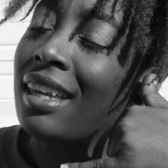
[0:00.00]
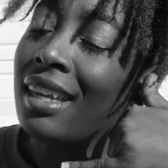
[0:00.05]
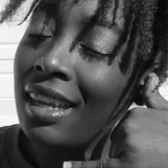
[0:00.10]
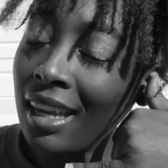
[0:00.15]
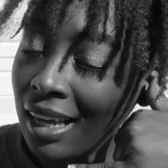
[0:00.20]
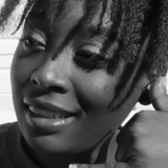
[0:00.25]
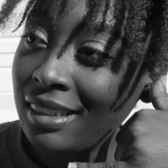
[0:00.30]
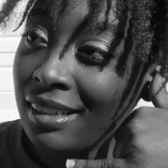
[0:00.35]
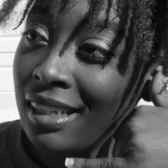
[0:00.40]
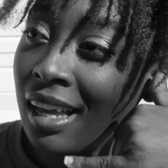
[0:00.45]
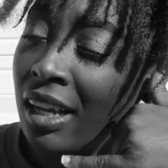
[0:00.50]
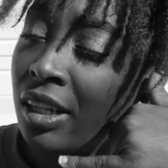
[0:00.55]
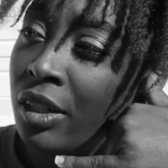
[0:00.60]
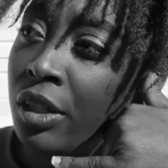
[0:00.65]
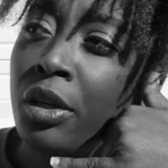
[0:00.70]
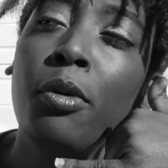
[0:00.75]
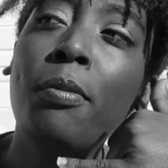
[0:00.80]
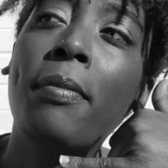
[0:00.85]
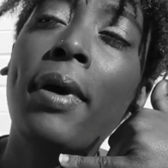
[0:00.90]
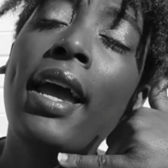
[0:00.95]
Yes, I
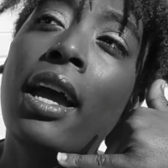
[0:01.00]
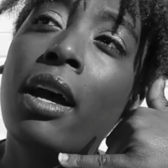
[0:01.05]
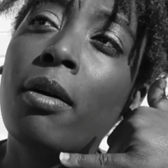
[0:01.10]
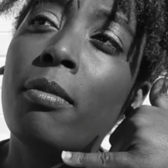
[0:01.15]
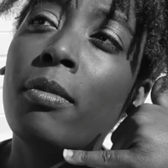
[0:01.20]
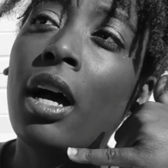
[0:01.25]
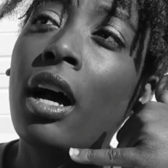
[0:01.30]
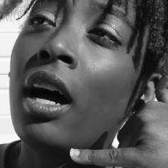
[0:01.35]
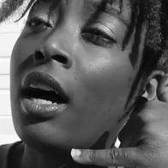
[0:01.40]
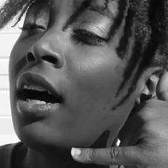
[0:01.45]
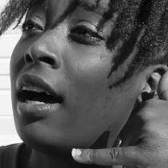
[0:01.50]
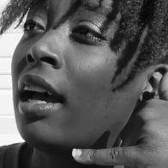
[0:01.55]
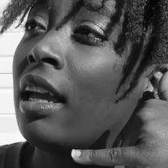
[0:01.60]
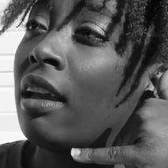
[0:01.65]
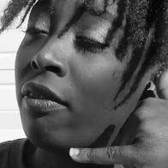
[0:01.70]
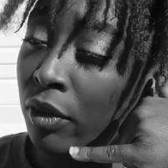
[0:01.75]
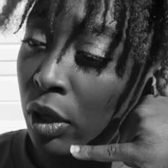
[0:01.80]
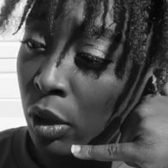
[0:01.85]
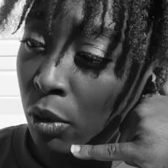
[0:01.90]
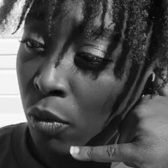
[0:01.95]
do, man. Uh,
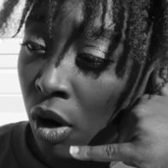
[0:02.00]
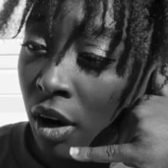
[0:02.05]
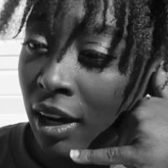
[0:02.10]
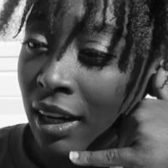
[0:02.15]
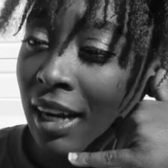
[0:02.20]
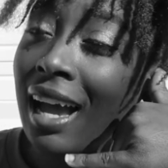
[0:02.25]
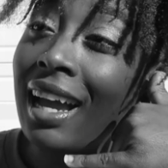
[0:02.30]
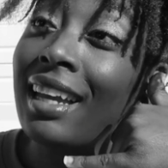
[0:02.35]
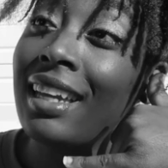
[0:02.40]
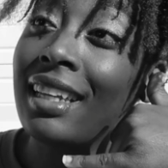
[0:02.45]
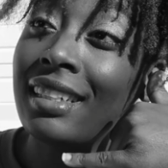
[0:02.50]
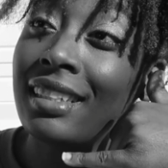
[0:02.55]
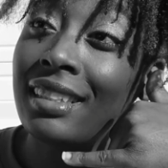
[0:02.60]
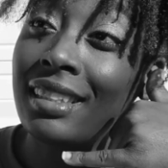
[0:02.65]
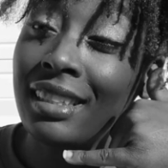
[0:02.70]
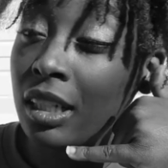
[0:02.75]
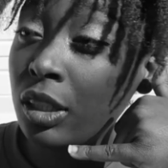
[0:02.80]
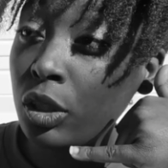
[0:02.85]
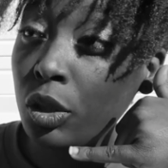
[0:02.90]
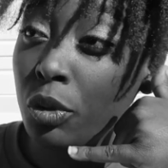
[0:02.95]
if you want, I can
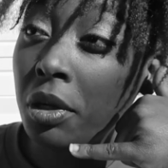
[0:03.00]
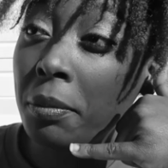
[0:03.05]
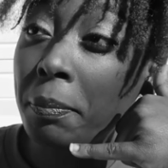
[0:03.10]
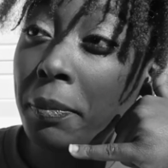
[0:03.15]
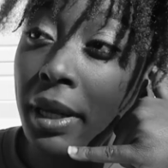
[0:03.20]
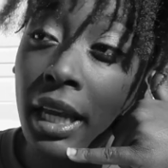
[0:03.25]
send you a